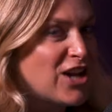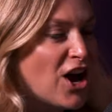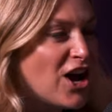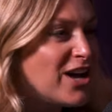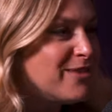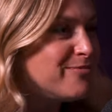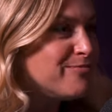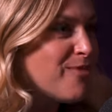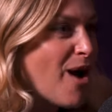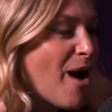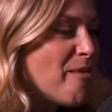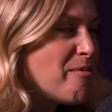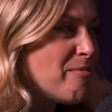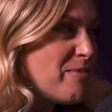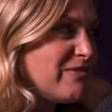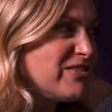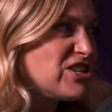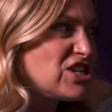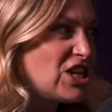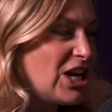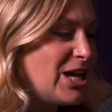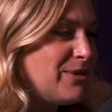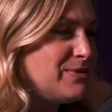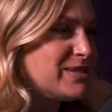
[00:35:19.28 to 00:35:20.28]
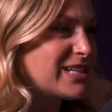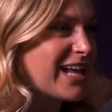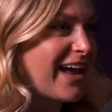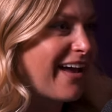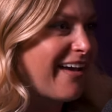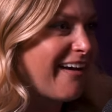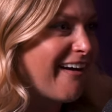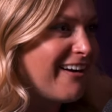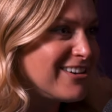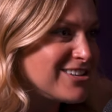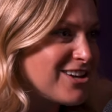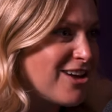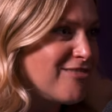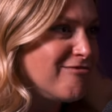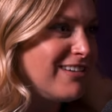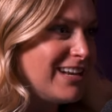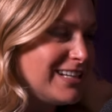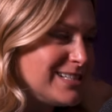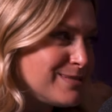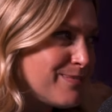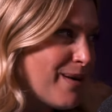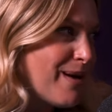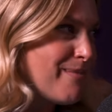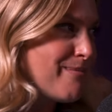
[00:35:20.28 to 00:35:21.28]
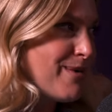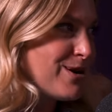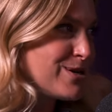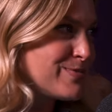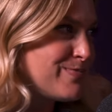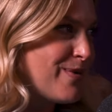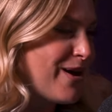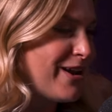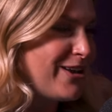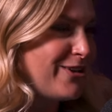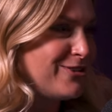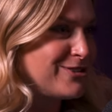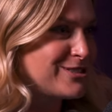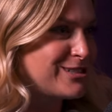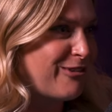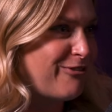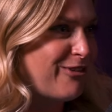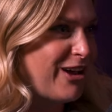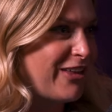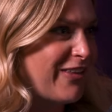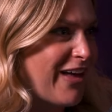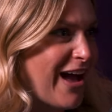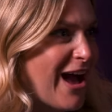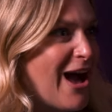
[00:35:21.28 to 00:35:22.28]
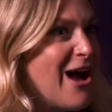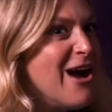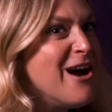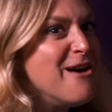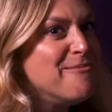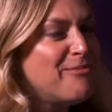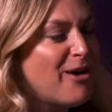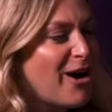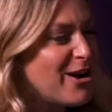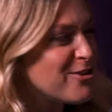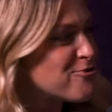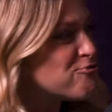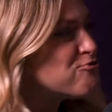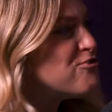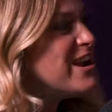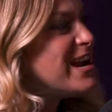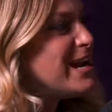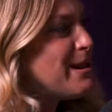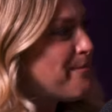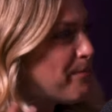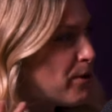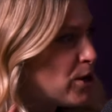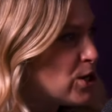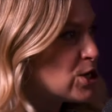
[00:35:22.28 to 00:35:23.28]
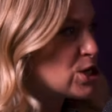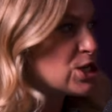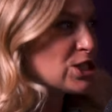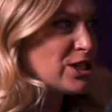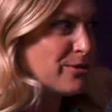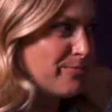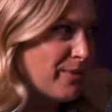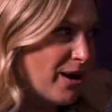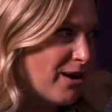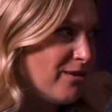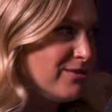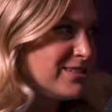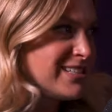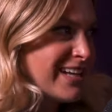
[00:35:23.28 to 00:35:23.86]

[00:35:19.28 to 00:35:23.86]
And I'm a bit of a cheapskate. I don't really spend much money on stuff like that. But I'd really push the boat